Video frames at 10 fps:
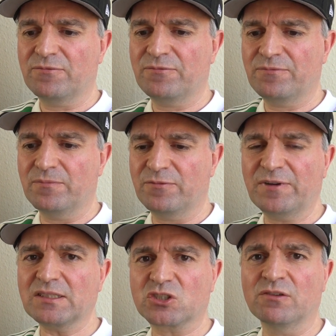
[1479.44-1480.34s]

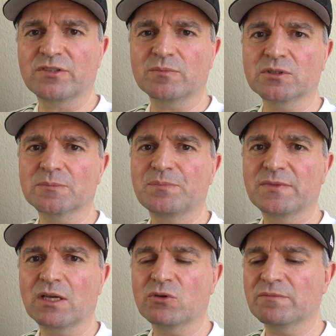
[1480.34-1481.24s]
felt comfortable.
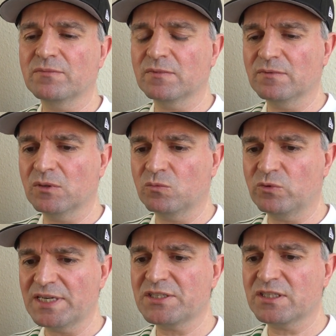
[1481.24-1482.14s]
There were
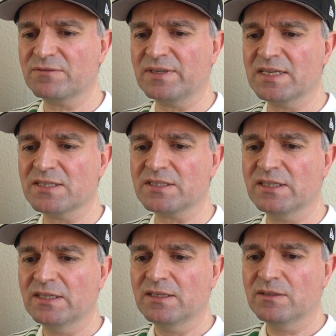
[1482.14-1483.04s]
racist
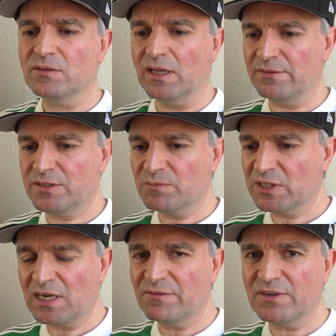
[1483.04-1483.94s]
fans,
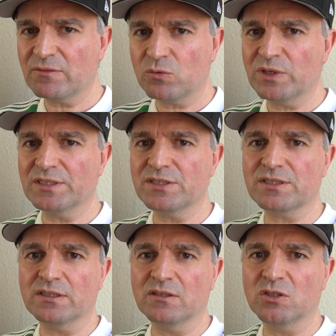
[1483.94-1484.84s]
something I've never
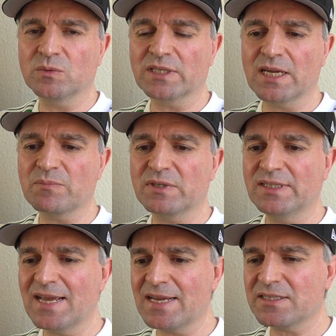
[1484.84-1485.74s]
witnessed at a normal game.
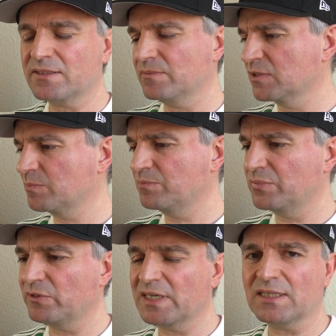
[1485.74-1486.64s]
Yes,
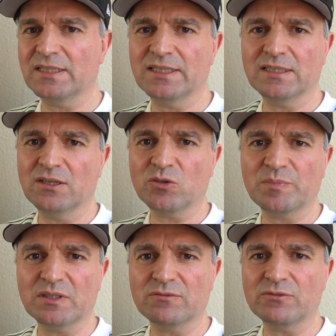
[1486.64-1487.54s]
sporadically, the odd
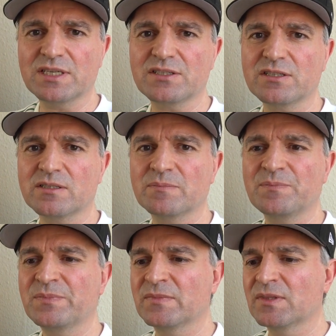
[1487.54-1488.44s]
bit of racism,